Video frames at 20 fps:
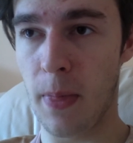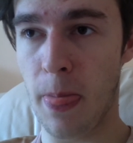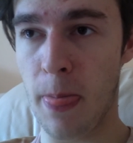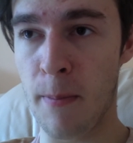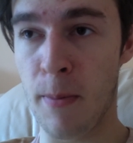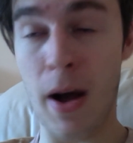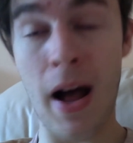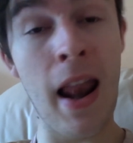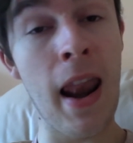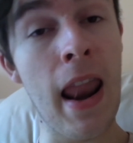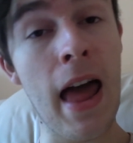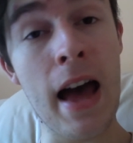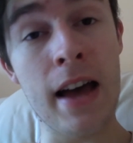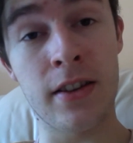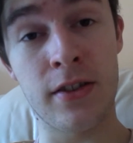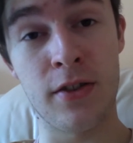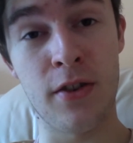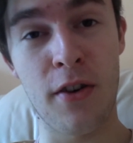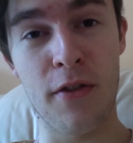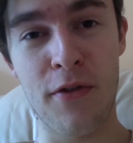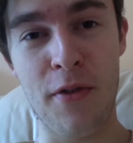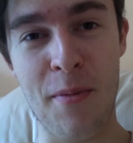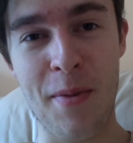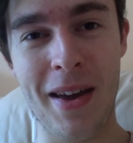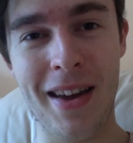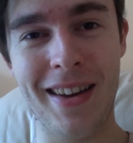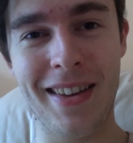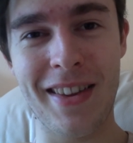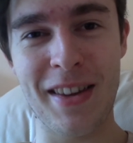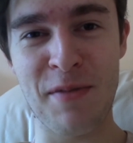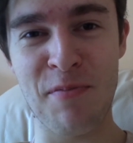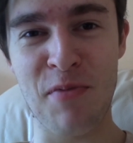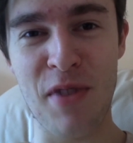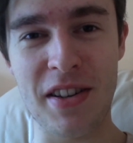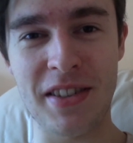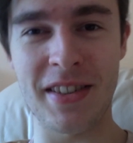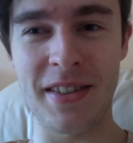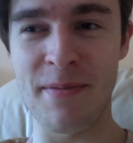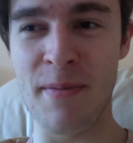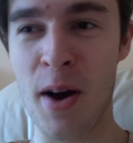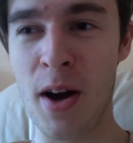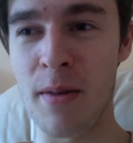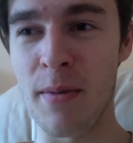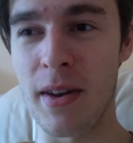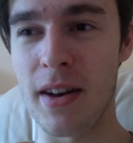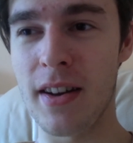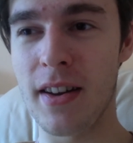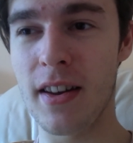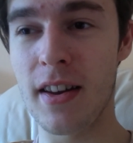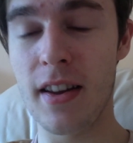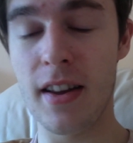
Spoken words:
But alas, not for me at this present moment.